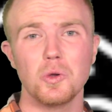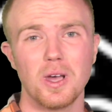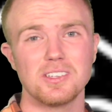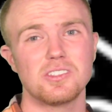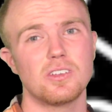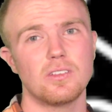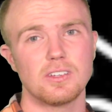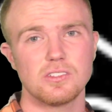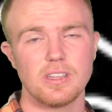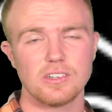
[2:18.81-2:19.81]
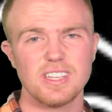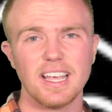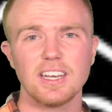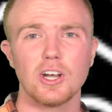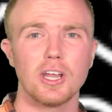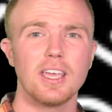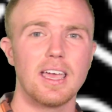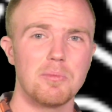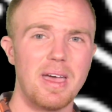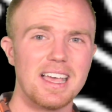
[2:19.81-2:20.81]
who has their secondary
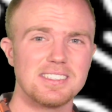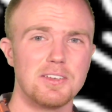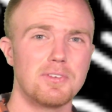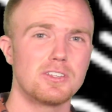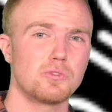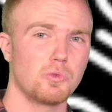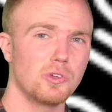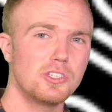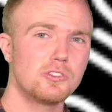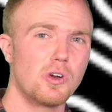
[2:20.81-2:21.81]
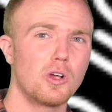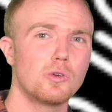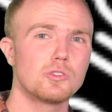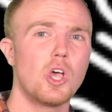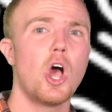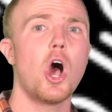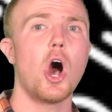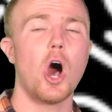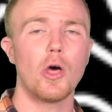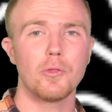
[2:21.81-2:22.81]
and pass defense really struggles
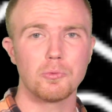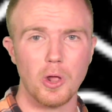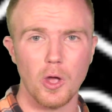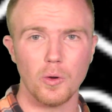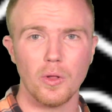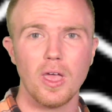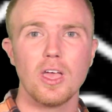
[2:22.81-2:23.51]
on the road.